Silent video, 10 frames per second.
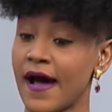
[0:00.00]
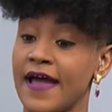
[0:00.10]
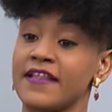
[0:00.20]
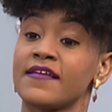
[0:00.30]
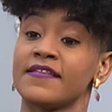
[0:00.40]

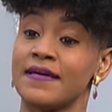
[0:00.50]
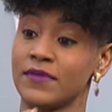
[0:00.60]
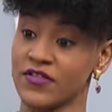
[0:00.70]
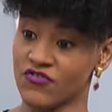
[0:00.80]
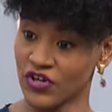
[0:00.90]
And it's a
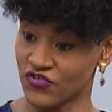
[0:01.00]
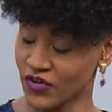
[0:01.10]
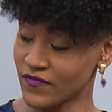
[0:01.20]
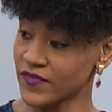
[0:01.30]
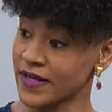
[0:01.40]

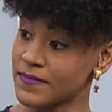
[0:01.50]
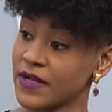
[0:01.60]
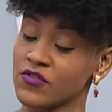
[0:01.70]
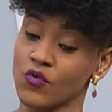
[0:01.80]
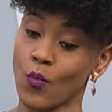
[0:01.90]
demonstration for them
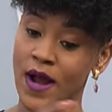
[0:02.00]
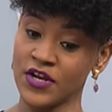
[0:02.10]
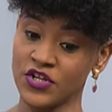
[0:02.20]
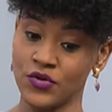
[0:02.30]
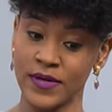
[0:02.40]
that, so while
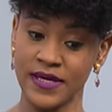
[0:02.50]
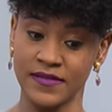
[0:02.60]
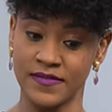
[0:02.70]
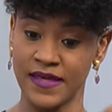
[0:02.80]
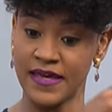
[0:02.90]
you're
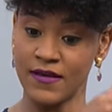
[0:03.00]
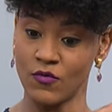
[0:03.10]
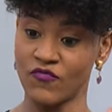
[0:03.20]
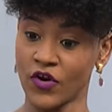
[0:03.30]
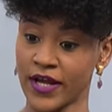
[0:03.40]
doing the,
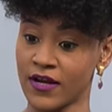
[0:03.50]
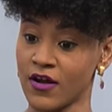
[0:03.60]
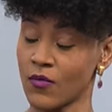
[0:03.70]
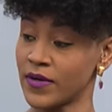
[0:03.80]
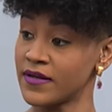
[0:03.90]
following
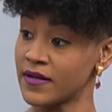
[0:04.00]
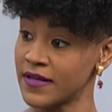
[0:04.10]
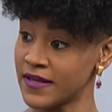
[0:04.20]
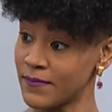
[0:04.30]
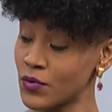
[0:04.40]
along with the,
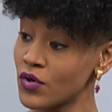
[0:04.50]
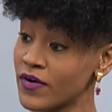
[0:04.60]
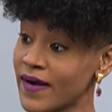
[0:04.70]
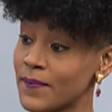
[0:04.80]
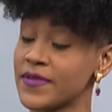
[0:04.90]
the, the
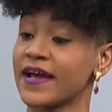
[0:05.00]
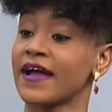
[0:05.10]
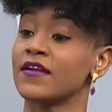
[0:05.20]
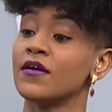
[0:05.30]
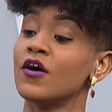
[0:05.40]
program, mm -hmm. you
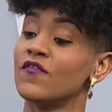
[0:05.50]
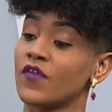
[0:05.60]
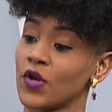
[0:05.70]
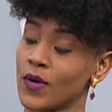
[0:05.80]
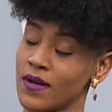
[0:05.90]
mm-hmm. can
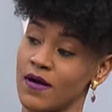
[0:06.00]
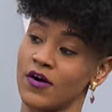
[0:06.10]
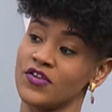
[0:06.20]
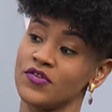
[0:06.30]
follow along on